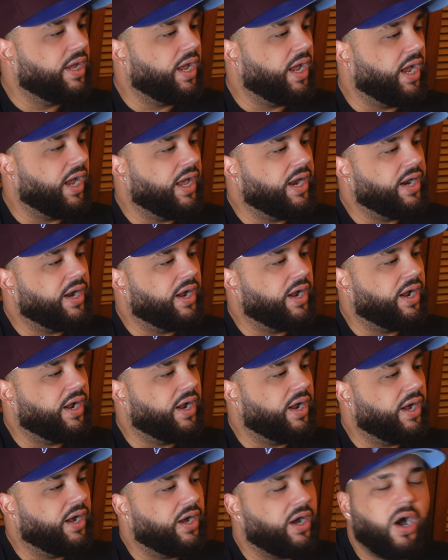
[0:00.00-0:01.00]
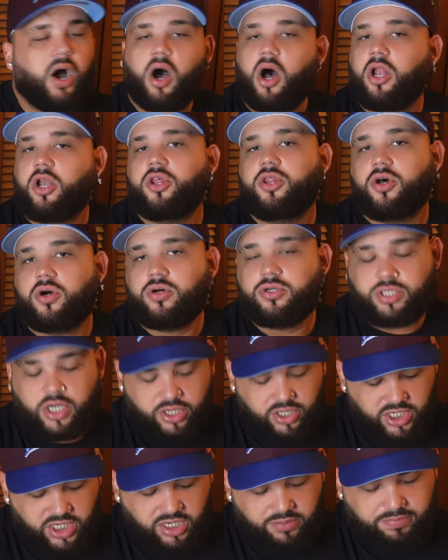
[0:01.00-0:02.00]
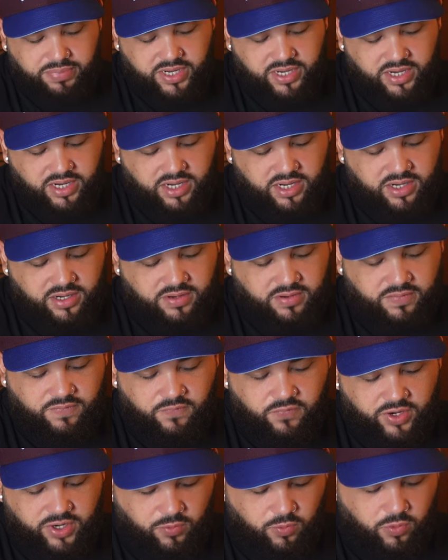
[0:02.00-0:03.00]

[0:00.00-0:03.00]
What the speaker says: And all of those are going to be for the